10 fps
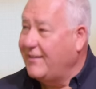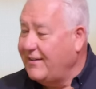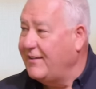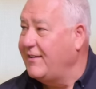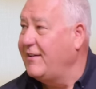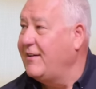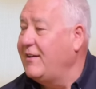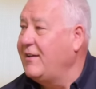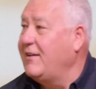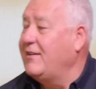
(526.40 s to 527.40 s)

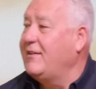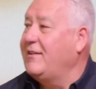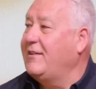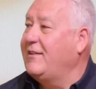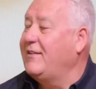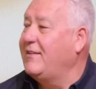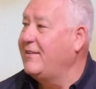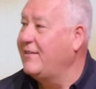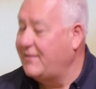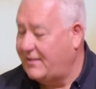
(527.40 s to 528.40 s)

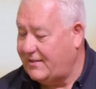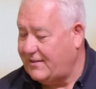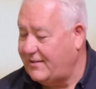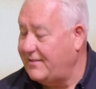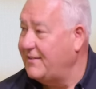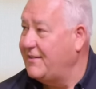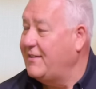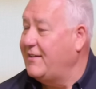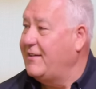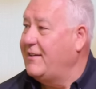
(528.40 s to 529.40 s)

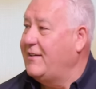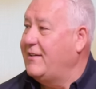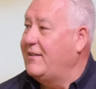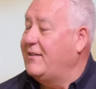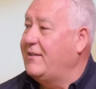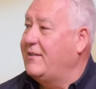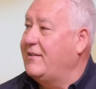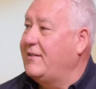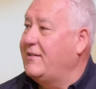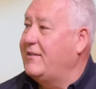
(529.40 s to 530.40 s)

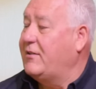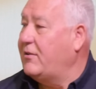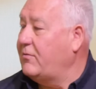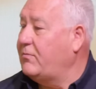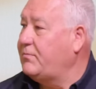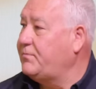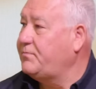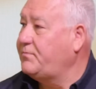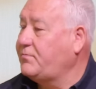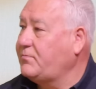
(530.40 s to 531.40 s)

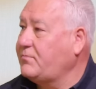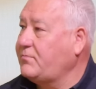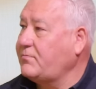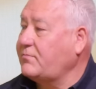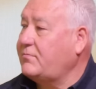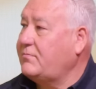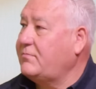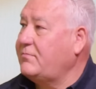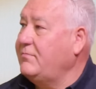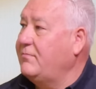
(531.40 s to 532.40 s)

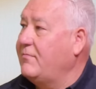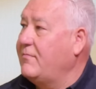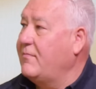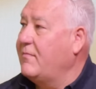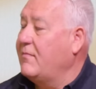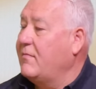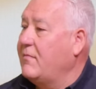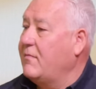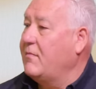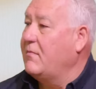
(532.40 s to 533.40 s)

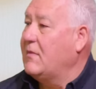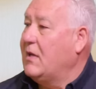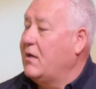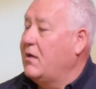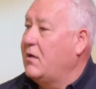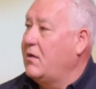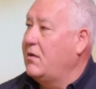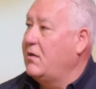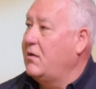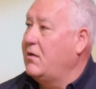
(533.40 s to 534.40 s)
This person isn't speaking.